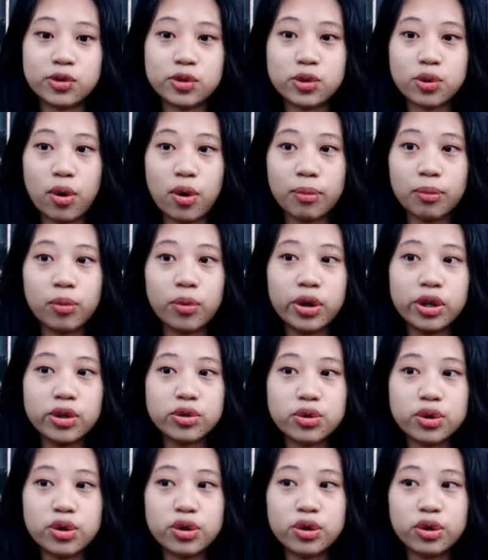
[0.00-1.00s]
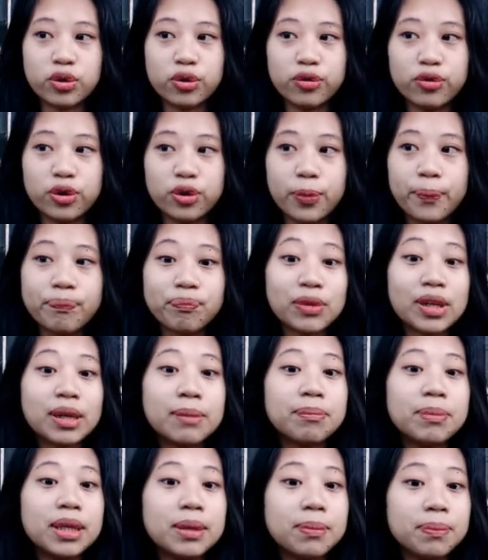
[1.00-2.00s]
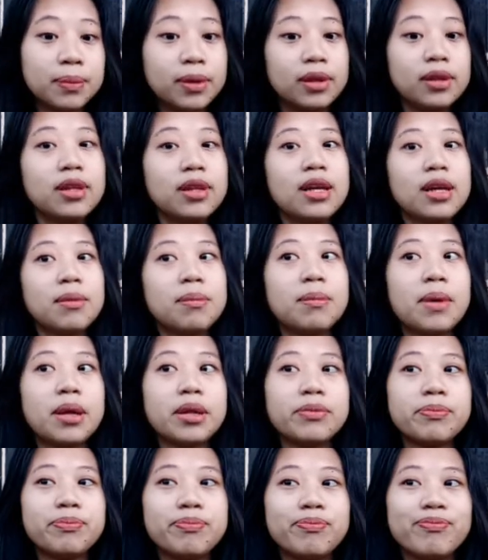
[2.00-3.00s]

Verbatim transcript: So I'm going to interview people but